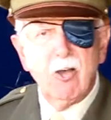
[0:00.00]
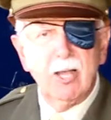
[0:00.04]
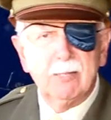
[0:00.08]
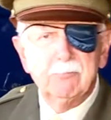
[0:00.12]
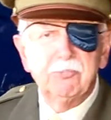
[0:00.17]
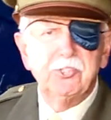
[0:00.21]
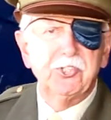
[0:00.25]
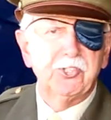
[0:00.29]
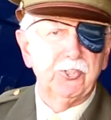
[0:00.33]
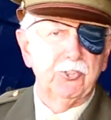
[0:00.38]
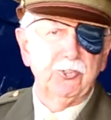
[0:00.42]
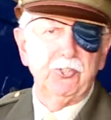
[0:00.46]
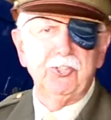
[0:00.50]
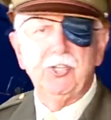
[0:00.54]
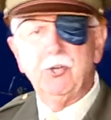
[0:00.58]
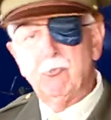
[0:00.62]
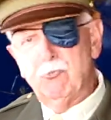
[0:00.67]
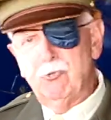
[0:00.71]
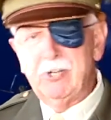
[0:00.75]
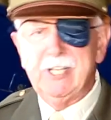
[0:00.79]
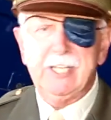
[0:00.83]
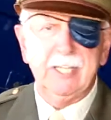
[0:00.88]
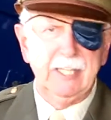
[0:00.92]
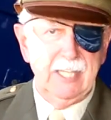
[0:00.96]
I'm sure you
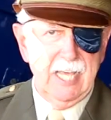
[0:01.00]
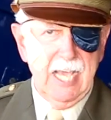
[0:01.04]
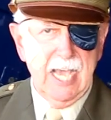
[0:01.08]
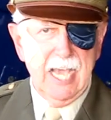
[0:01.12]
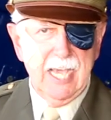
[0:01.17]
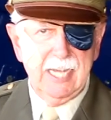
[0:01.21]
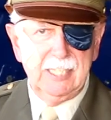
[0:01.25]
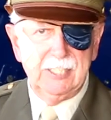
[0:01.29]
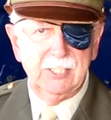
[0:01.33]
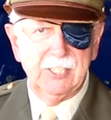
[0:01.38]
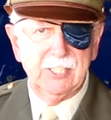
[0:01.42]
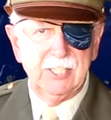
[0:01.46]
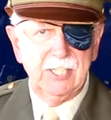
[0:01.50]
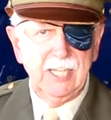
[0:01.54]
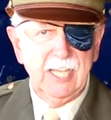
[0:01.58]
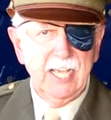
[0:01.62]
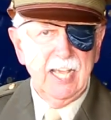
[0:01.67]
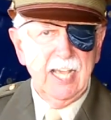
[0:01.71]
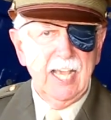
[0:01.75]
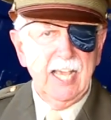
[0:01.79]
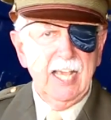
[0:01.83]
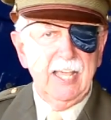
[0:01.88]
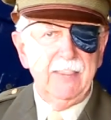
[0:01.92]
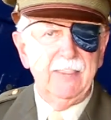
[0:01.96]
realize
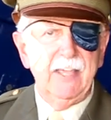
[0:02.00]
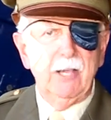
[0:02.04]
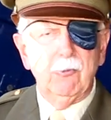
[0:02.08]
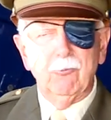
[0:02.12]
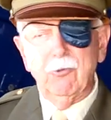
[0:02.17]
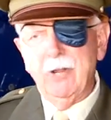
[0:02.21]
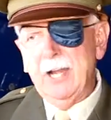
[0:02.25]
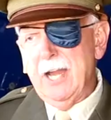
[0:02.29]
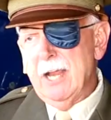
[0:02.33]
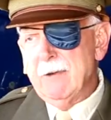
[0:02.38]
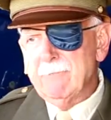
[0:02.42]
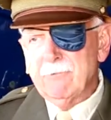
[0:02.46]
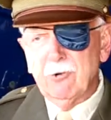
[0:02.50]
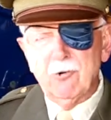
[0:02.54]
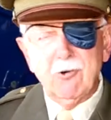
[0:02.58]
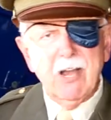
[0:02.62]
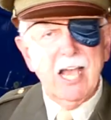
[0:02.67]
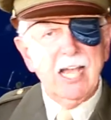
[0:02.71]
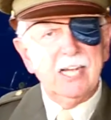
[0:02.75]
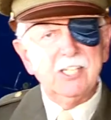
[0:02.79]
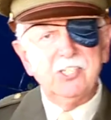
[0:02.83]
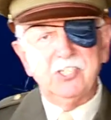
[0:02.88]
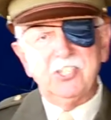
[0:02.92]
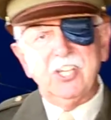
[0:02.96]
that whenever
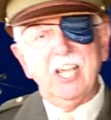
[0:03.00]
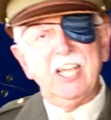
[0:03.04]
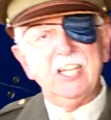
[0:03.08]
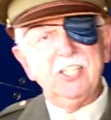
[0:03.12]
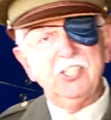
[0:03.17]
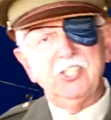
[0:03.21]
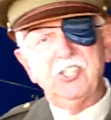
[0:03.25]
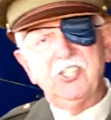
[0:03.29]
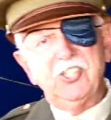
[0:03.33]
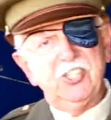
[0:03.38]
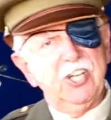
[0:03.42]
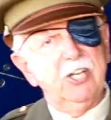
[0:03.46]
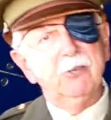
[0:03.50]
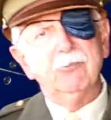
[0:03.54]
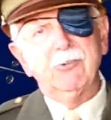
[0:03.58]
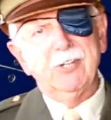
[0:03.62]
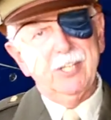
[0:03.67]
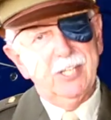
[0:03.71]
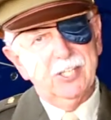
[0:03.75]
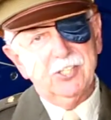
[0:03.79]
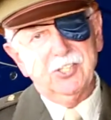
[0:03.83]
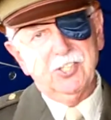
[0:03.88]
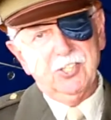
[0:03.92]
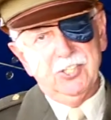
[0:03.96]
I say
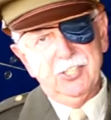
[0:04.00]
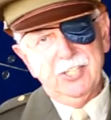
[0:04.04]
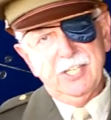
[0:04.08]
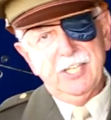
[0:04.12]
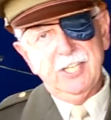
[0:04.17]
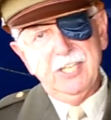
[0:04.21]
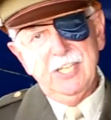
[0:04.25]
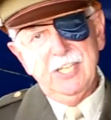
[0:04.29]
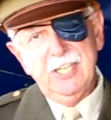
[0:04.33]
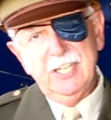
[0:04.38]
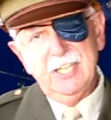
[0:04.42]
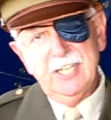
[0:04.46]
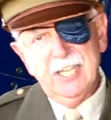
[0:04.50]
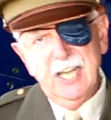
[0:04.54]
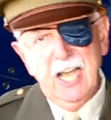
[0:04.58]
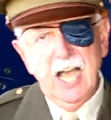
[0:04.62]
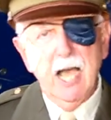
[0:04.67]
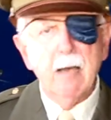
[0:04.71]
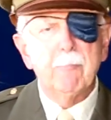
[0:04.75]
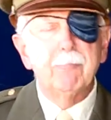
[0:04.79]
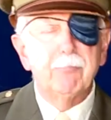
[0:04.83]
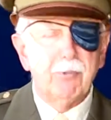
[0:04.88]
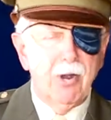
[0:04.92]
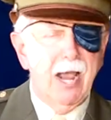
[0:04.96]
seriously,
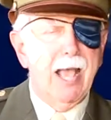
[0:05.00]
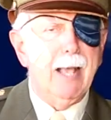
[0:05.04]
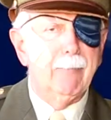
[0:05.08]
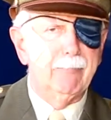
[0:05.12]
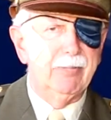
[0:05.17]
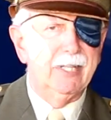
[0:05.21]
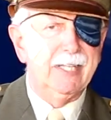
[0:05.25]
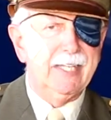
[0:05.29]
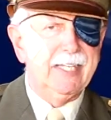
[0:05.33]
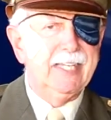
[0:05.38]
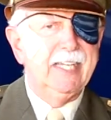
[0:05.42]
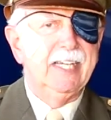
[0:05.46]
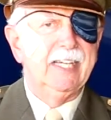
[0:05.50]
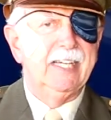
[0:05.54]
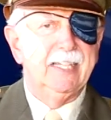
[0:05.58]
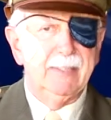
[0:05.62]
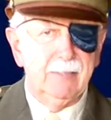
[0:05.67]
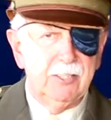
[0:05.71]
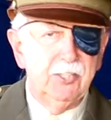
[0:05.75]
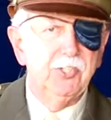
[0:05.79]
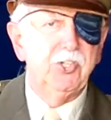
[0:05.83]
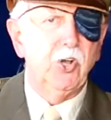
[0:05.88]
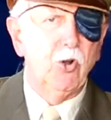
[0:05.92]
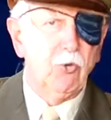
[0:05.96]
I'm probably
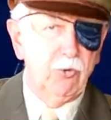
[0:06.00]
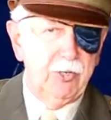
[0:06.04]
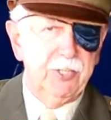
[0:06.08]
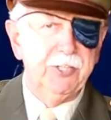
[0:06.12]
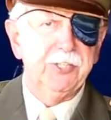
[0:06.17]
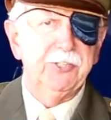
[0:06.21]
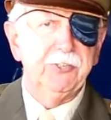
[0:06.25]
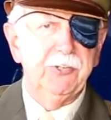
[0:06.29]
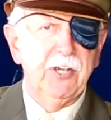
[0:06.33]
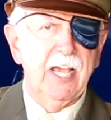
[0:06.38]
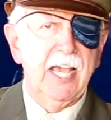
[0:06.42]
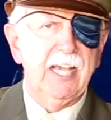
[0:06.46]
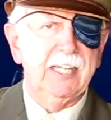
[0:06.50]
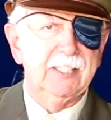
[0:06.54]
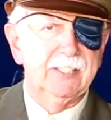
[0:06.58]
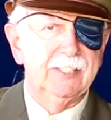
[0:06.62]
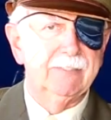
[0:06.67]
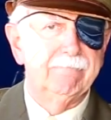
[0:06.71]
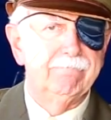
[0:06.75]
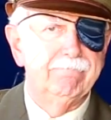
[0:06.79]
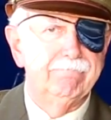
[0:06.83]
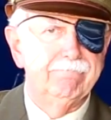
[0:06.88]
joking, you guys.